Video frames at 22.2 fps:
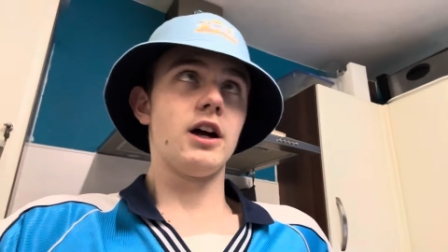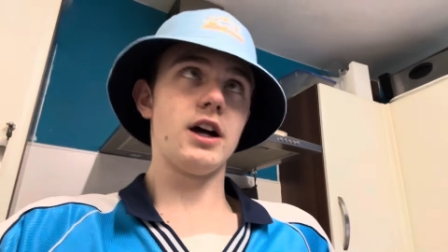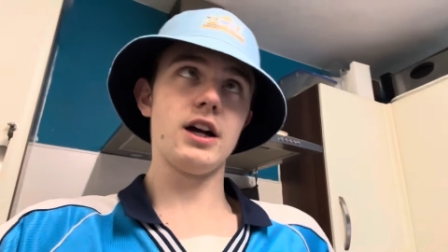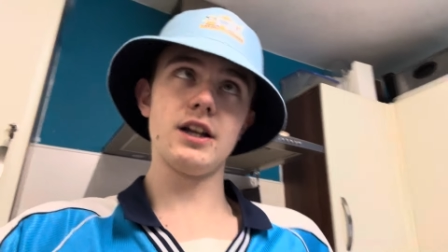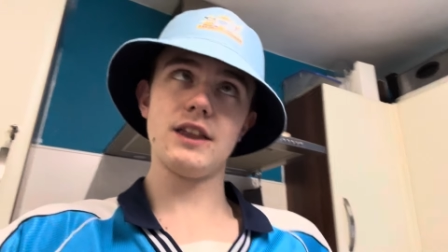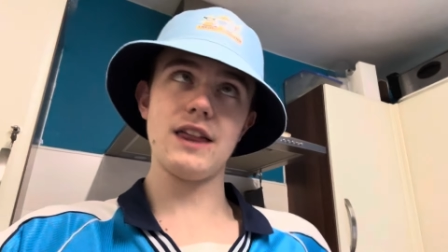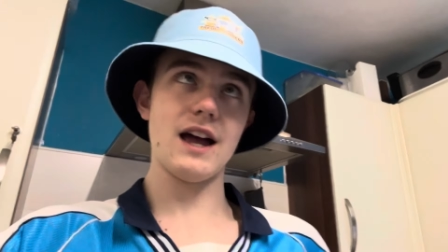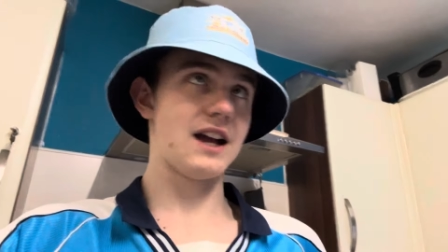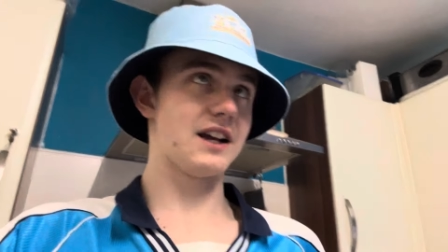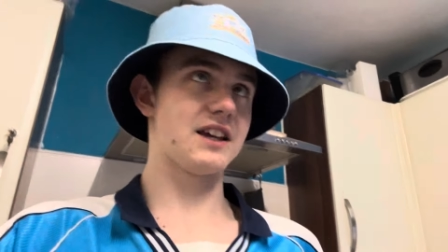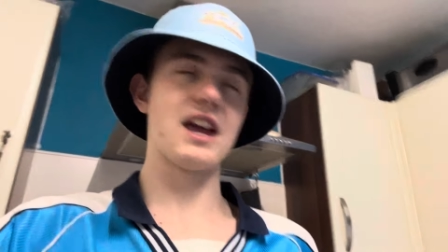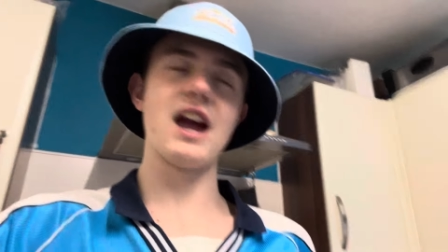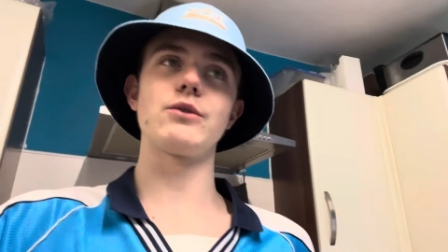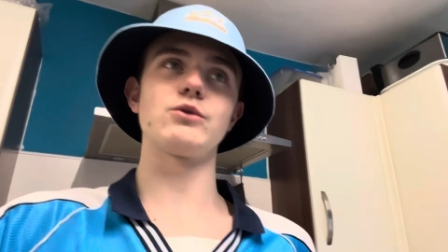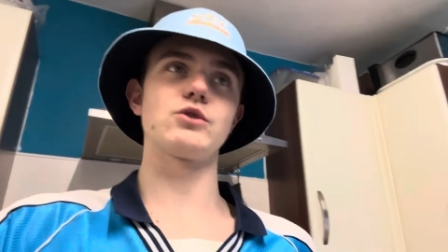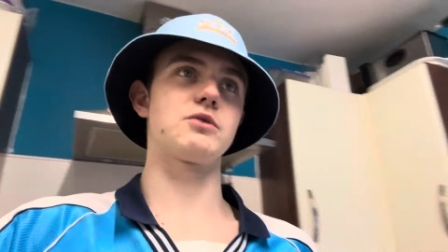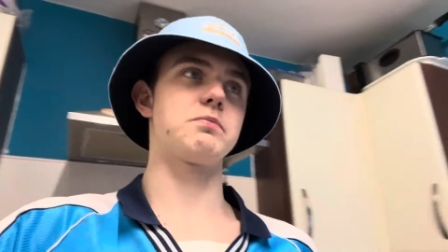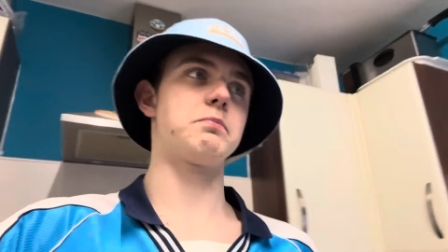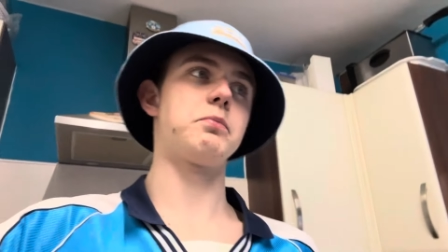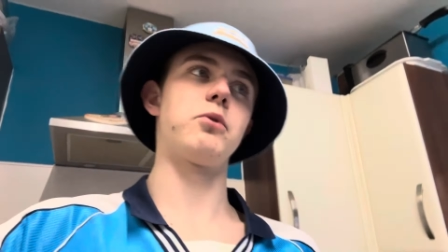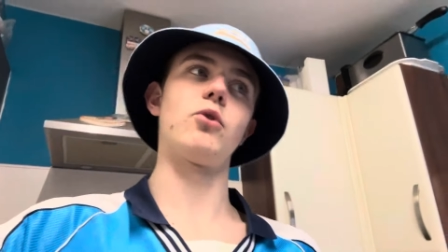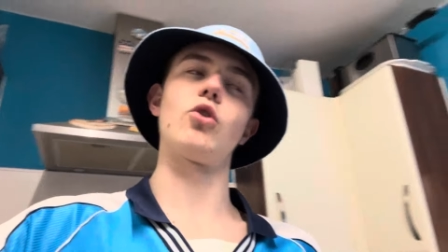that game
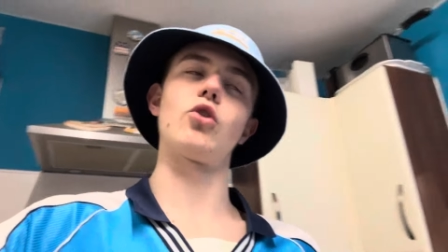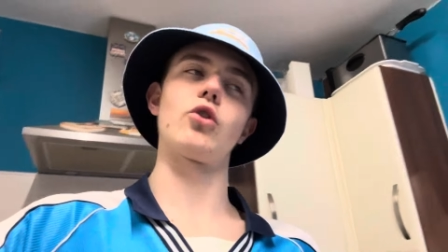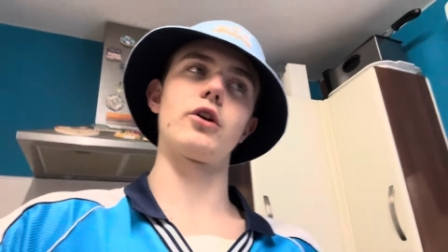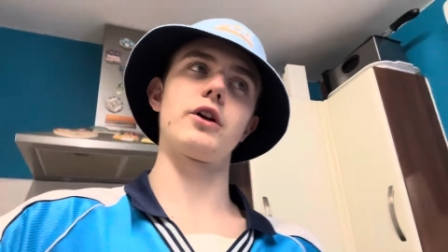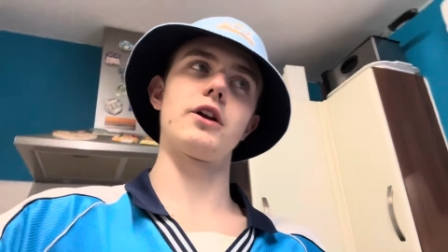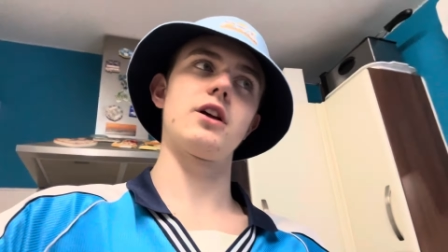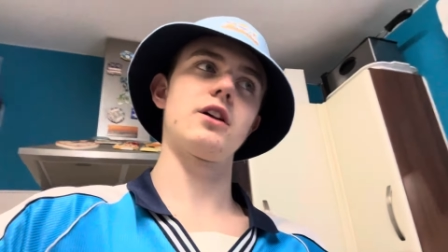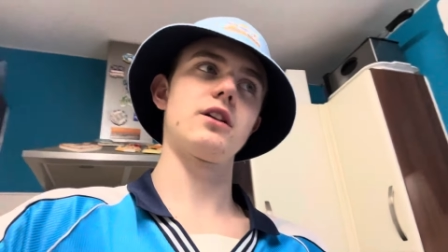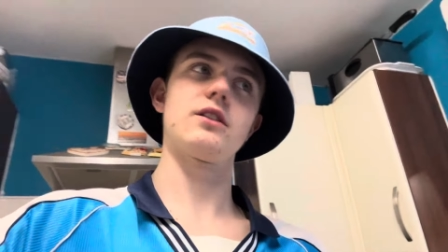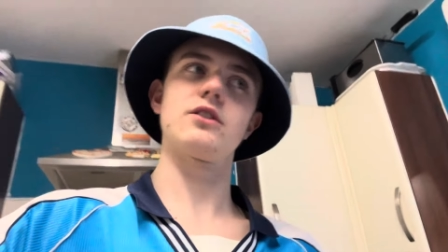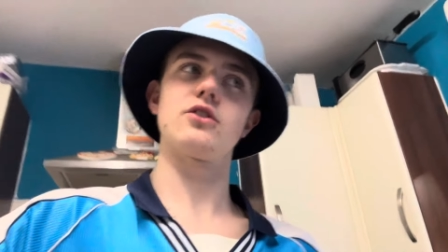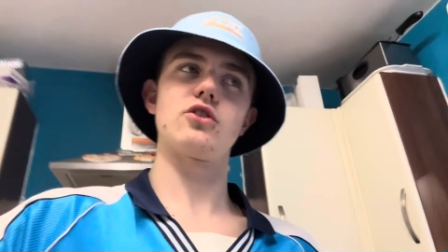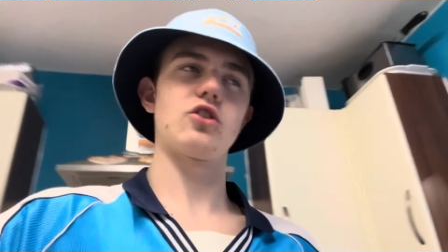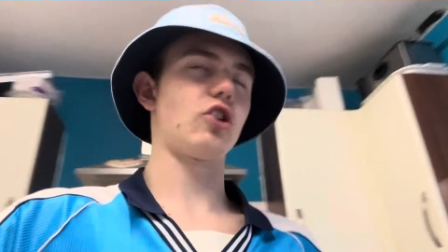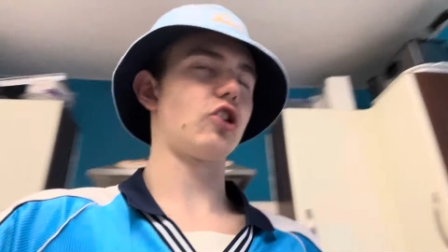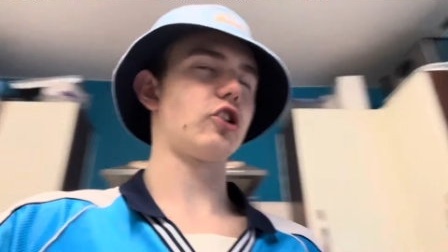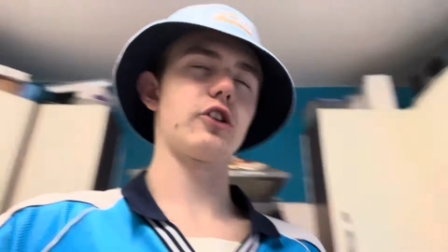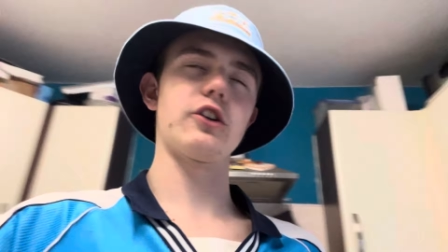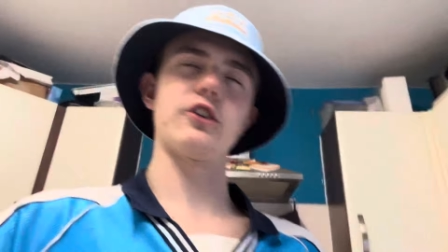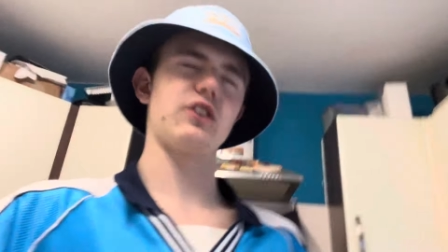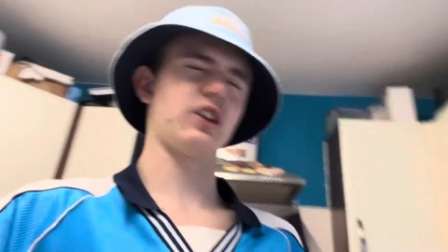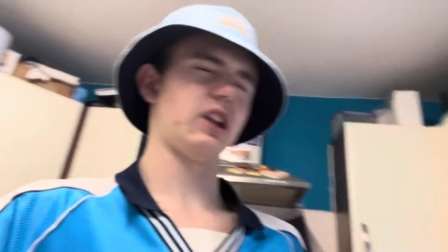was boring.
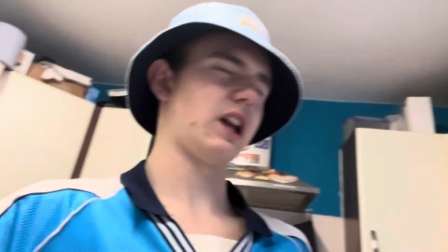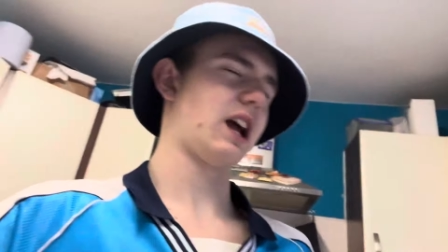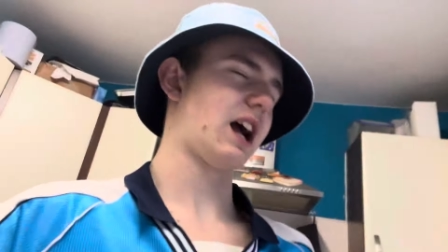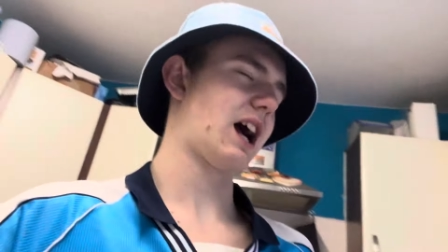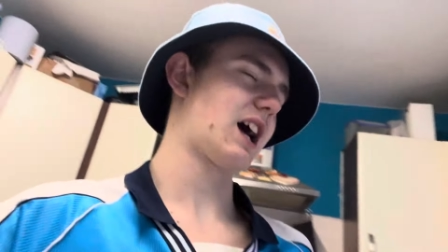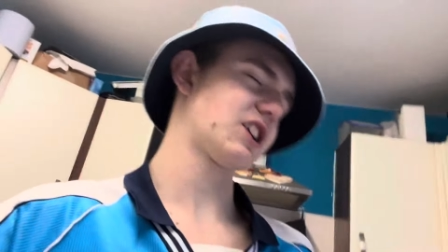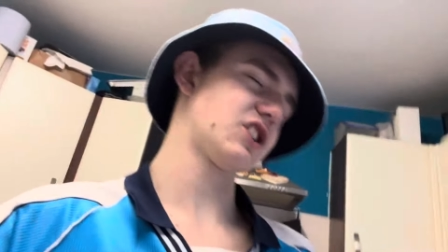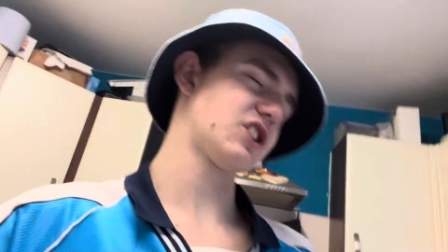Honestly, I